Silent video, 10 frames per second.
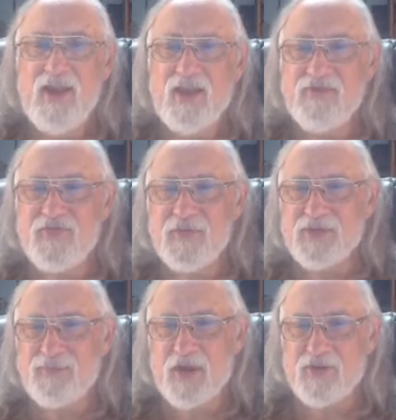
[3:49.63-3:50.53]
and for
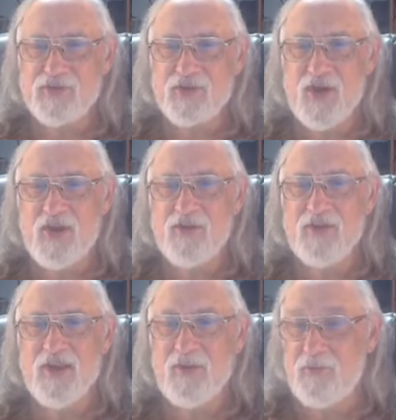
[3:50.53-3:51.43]
speckled
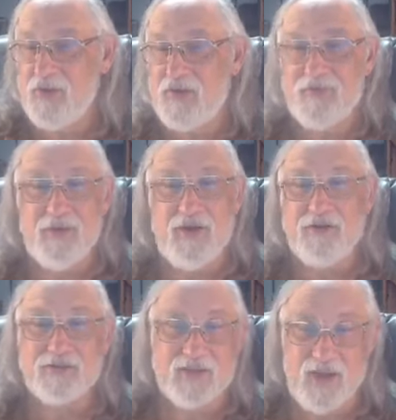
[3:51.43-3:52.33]
trout and whatever
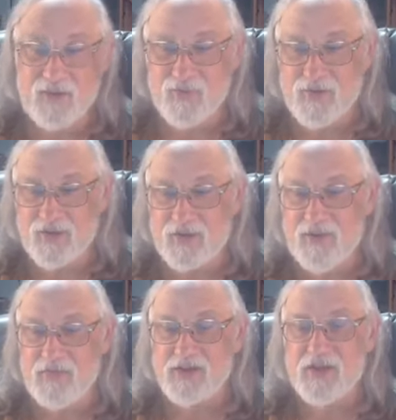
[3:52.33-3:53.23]
else God wanted to
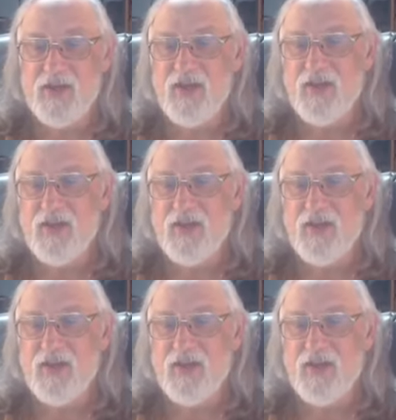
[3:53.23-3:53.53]
give us.